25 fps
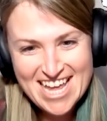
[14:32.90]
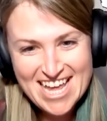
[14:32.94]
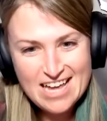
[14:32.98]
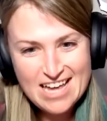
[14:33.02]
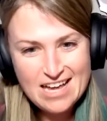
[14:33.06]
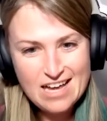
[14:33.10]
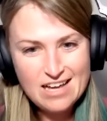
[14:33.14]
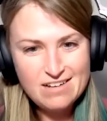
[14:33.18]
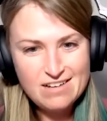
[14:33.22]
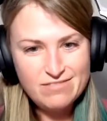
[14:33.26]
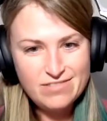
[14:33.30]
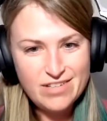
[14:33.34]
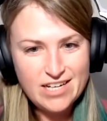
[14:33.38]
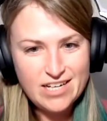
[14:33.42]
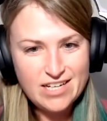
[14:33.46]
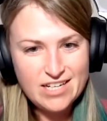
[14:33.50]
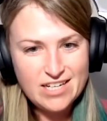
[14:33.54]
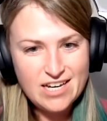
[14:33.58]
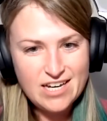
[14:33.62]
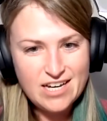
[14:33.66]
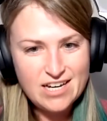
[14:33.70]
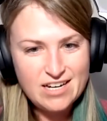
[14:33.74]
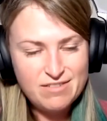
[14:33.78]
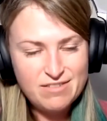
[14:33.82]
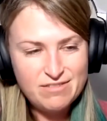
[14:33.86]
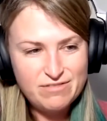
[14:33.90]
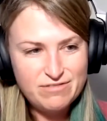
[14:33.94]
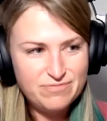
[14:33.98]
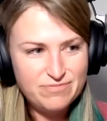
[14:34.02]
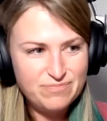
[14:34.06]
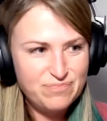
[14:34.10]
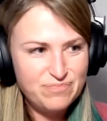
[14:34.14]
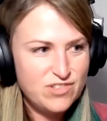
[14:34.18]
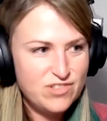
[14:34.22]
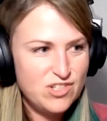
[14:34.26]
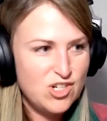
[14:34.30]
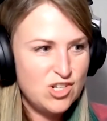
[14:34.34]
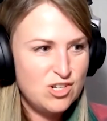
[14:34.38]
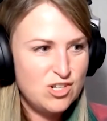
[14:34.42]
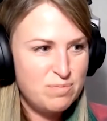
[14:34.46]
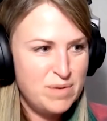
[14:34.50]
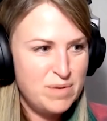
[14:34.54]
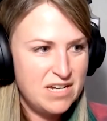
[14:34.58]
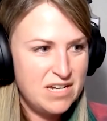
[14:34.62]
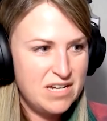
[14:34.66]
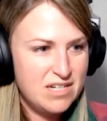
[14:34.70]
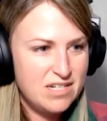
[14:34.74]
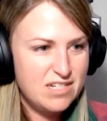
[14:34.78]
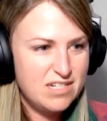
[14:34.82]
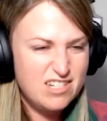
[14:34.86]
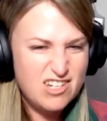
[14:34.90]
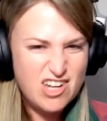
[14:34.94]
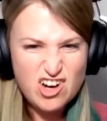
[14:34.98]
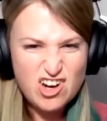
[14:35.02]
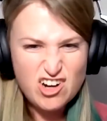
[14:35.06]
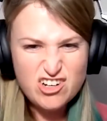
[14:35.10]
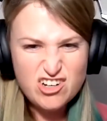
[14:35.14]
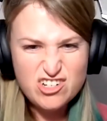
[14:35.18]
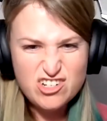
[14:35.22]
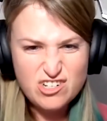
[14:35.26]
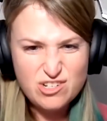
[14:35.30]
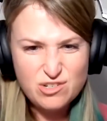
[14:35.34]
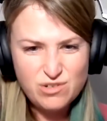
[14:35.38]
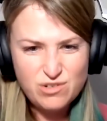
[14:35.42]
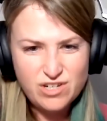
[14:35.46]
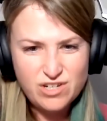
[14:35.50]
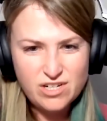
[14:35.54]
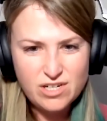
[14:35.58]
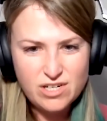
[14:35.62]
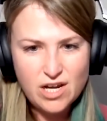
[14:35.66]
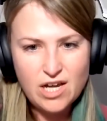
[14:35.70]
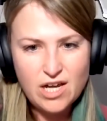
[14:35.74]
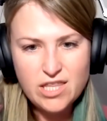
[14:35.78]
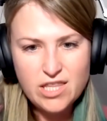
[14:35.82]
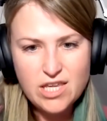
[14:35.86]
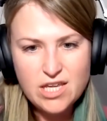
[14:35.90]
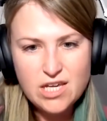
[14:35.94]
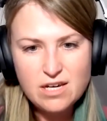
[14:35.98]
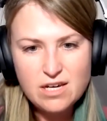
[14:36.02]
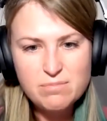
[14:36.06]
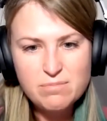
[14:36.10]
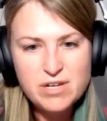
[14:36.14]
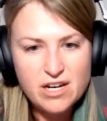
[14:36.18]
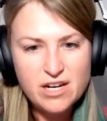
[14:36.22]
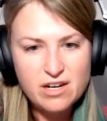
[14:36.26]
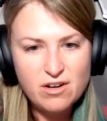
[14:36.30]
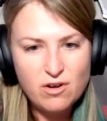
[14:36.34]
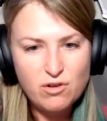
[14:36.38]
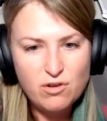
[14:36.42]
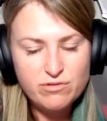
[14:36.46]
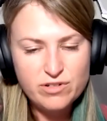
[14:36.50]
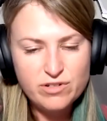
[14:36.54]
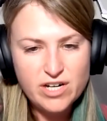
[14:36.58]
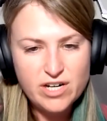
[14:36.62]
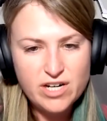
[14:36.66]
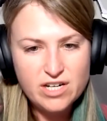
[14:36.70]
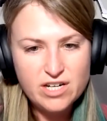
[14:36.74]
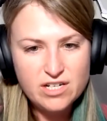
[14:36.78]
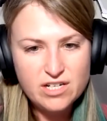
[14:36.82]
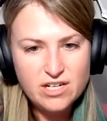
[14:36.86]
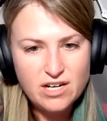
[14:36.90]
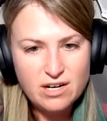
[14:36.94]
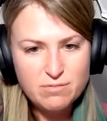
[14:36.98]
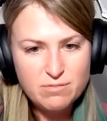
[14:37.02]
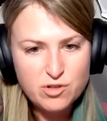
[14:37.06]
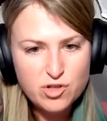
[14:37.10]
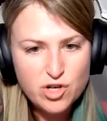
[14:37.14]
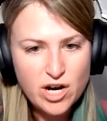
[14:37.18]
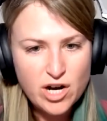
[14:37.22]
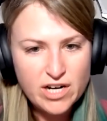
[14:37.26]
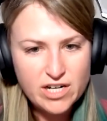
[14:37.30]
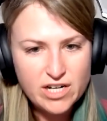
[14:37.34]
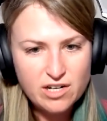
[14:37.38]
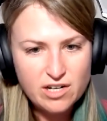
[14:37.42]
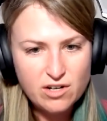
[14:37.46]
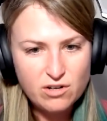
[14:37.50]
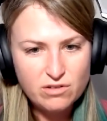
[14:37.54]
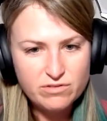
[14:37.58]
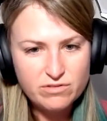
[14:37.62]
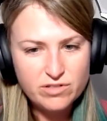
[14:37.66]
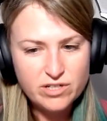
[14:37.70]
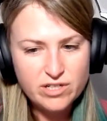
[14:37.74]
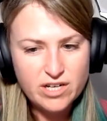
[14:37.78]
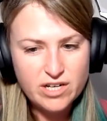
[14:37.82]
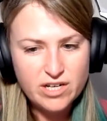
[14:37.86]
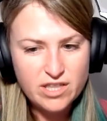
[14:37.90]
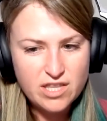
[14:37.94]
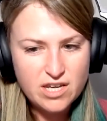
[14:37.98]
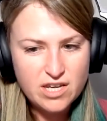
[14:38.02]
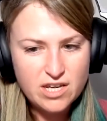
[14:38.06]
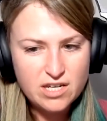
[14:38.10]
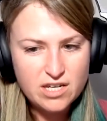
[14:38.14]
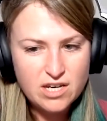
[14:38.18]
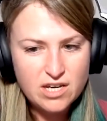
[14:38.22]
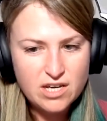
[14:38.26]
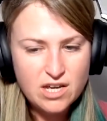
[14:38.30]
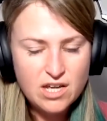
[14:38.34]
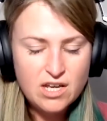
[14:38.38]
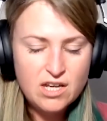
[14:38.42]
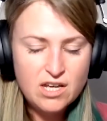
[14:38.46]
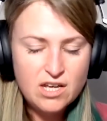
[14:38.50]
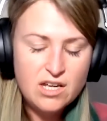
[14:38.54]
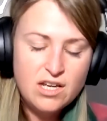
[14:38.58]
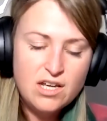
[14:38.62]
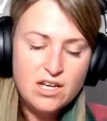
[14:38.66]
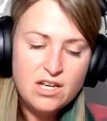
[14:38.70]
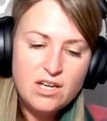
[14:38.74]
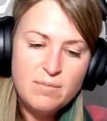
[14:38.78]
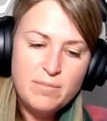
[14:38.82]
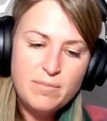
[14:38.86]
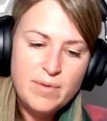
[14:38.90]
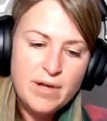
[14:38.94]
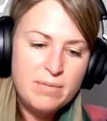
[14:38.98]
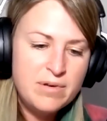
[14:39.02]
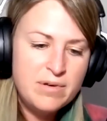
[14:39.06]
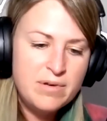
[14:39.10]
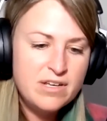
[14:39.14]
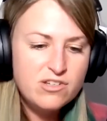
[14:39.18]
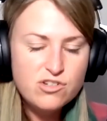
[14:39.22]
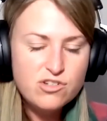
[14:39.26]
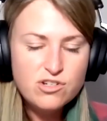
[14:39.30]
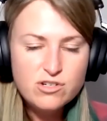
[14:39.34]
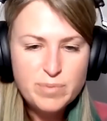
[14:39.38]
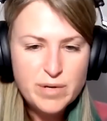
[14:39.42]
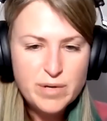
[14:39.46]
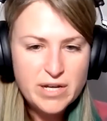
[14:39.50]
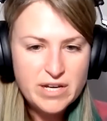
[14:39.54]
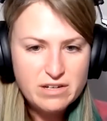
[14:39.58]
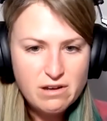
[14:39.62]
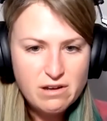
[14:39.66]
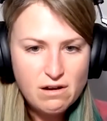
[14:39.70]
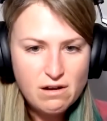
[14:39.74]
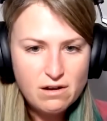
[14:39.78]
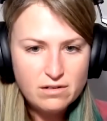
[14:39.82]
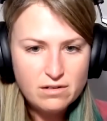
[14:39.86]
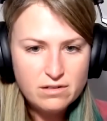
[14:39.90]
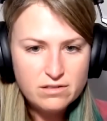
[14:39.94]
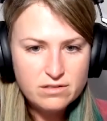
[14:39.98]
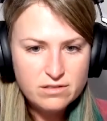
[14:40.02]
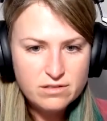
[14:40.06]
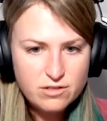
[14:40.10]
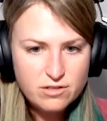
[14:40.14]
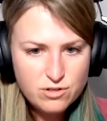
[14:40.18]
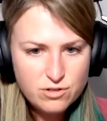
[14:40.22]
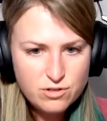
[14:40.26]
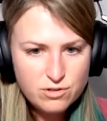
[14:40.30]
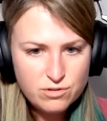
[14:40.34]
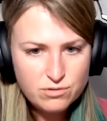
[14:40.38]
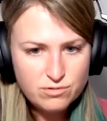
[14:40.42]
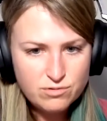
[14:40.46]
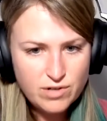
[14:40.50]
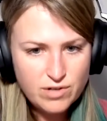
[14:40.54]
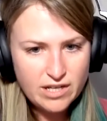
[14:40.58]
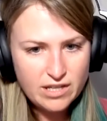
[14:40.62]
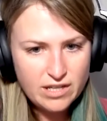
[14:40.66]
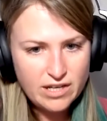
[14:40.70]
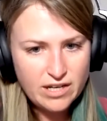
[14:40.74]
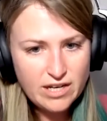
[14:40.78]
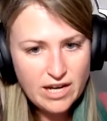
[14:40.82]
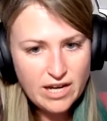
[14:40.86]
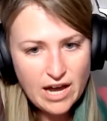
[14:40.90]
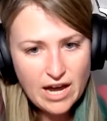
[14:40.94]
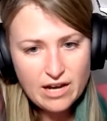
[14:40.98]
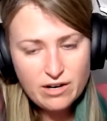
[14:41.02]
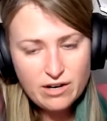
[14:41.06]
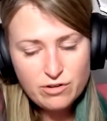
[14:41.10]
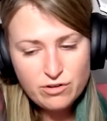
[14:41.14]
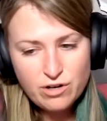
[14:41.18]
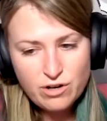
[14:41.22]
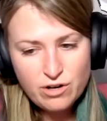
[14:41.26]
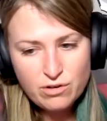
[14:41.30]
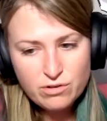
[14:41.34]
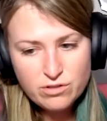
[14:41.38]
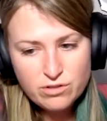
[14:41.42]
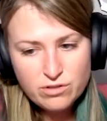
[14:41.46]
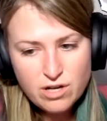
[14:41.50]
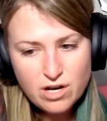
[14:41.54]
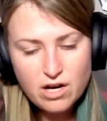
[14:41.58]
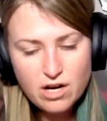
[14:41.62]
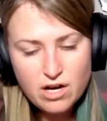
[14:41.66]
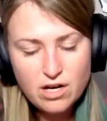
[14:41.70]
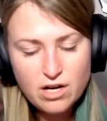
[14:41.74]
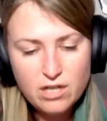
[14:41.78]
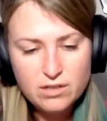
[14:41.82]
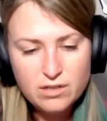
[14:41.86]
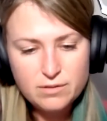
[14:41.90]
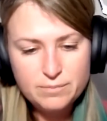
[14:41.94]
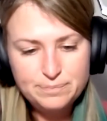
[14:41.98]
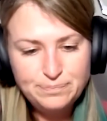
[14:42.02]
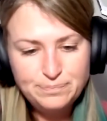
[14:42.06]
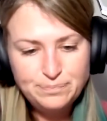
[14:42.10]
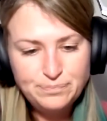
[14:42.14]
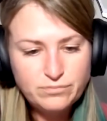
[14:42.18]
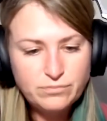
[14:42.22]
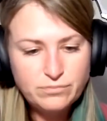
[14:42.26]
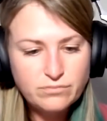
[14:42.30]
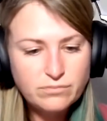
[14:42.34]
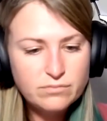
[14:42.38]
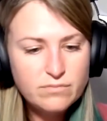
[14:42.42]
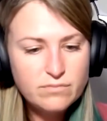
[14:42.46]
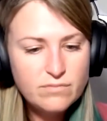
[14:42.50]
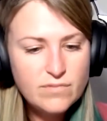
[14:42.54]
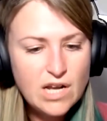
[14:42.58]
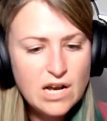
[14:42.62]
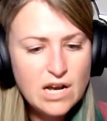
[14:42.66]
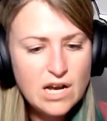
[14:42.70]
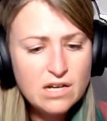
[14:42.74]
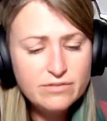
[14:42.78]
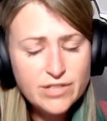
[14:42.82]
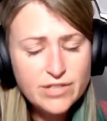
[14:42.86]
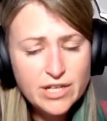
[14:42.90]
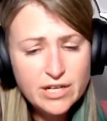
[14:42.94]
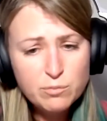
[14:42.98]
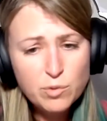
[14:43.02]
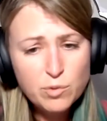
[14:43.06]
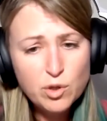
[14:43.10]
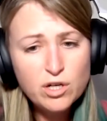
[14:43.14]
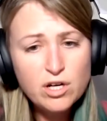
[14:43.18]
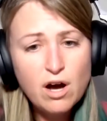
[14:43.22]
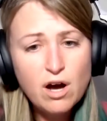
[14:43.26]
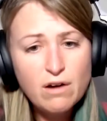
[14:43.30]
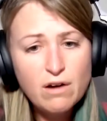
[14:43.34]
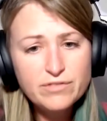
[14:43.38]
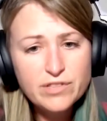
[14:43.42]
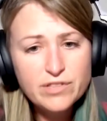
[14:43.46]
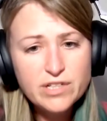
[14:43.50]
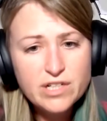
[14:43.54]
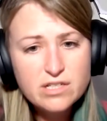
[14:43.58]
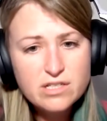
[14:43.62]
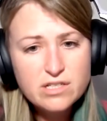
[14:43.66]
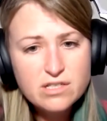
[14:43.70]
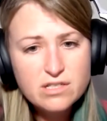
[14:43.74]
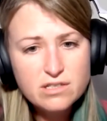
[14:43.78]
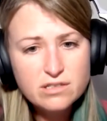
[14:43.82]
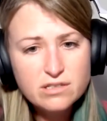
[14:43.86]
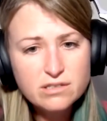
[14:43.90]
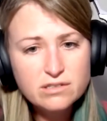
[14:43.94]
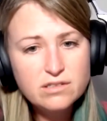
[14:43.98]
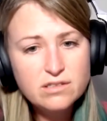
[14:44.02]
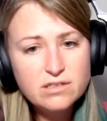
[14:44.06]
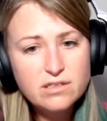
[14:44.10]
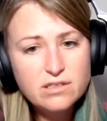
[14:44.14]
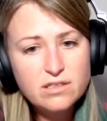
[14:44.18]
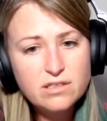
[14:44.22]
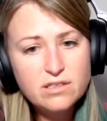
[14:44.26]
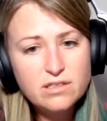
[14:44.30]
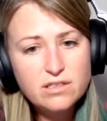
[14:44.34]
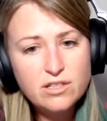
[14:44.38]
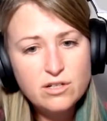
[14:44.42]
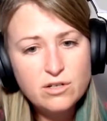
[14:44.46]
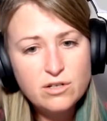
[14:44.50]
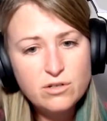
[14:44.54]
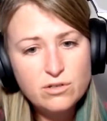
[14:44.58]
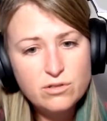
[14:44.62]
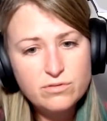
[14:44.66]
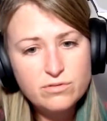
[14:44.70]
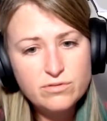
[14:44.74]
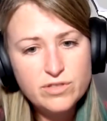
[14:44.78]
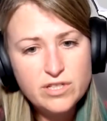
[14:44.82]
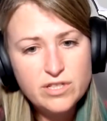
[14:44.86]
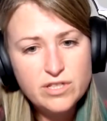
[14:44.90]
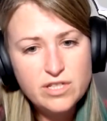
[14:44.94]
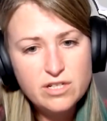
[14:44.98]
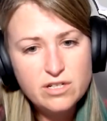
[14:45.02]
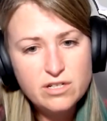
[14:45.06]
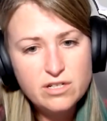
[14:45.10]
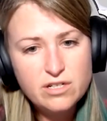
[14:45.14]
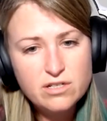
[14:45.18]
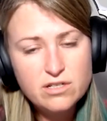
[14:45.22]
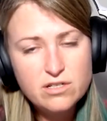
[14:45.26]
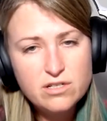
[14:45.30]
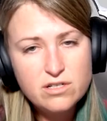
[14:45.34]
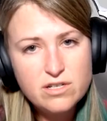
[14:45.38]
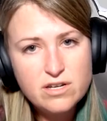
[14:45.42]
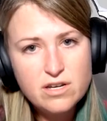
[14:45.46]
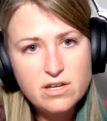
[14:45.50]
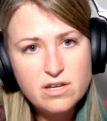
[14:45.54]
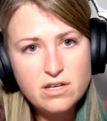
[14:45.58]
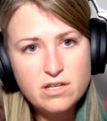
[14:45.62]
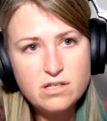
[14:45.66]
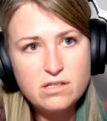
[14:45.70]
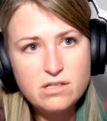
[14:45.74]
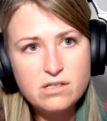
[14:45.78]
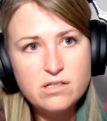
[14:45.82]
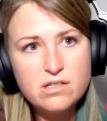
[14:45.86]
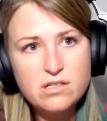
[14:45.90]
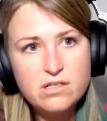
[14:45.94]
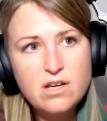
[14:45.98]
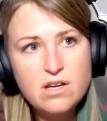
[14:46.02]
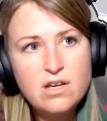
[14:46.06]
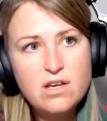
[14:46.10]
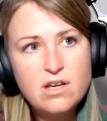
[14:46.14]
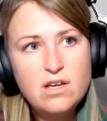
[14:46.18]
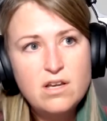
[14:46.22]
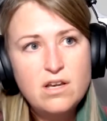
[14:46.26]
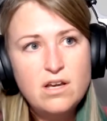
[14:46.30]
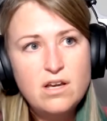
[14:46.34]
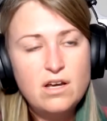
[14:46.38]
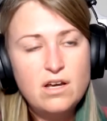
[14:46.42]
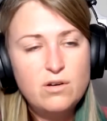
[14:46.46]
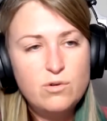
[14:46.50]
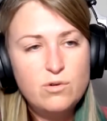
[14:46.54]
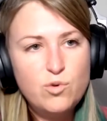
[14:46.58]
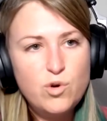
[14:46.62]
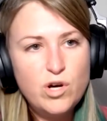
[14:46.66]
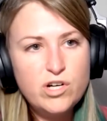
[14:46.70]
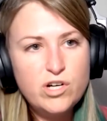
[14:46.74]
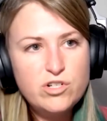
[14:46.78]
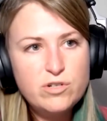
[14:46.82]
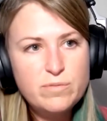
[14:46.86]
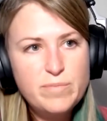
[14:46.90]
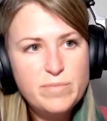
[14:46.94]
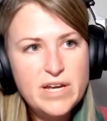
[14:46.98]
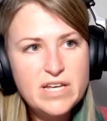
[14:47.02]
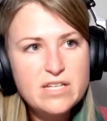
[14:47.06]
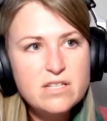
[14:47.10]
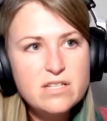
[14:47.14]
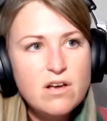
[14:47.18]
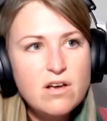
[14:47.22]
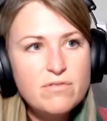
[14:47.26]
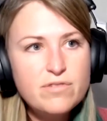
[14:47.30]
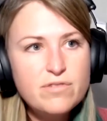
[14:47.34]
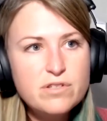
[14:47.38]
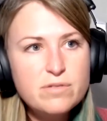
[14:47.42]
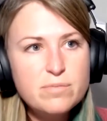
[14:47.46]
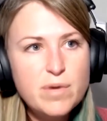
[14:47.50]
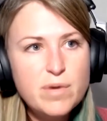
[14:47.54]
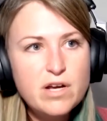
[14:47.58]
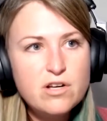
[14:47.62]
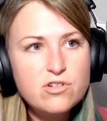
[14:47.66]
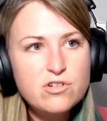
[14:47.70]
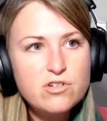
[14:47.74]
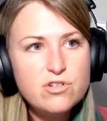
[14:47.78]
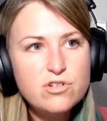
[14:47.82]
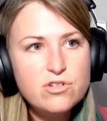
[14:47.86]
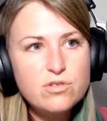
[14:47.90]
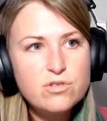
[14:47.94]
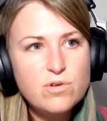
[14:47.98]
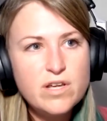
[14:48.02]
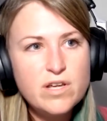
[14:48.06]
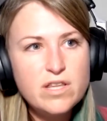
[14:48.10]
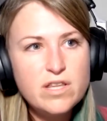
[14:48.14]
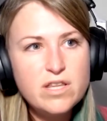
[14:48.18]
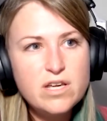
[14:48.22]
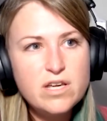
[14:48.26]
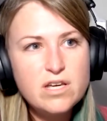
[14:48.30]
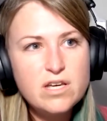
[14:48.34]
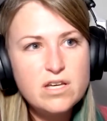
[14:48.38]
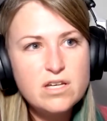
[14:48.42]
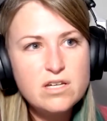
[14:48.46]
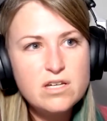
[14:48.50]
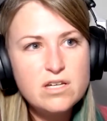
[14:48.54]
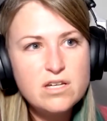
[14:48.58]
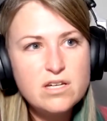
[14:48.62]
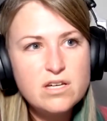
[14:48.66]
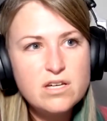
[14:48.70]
of like kind of just being scared to do it. I think I'm getting over it. I'm trying to get over it. And I think maybe it's just being young too, right? Like, I don't know. I've gained more confidence, over the years, and I don't question myself as much. So I think